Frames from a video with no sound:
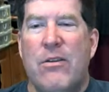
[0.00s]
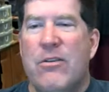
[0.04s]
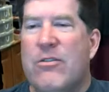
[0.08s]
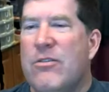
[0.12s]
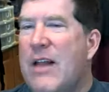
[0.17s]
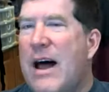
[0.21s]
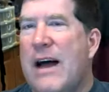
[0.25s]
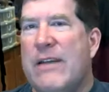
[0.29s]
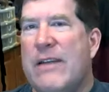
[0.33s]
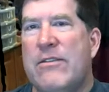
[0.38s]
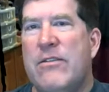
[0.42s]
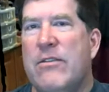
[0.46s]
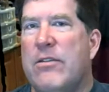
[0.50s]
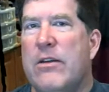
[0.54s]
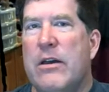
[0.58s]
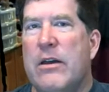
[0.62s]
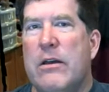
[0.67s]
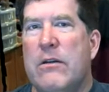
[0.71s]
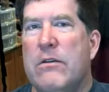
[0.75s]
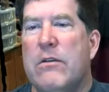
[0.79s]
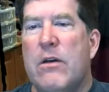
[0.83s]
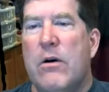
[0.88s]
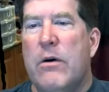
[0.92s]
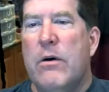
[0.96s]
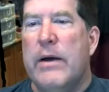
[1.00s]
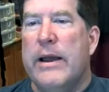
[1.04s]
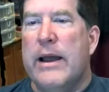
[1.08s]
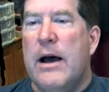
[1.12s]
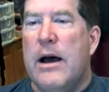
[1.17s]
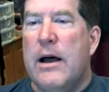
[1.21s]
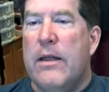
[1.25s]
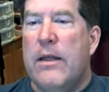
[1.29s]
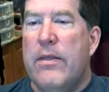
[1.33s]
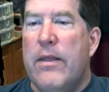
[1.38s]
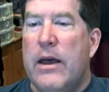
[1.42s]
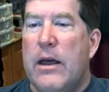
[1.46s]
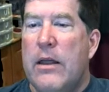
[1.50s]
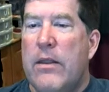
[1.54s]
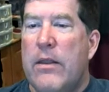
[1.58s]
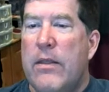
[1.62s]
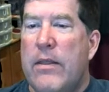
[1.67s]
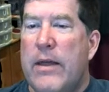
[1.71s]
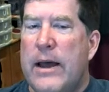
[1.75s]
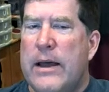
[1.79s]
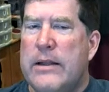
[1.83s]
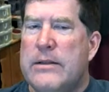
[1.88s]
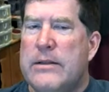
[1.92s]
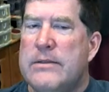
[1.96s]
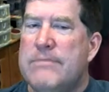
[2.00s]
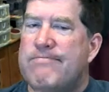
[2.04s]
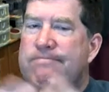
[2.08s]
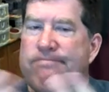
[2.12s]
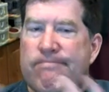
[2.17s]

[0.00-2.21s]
lots of things going on that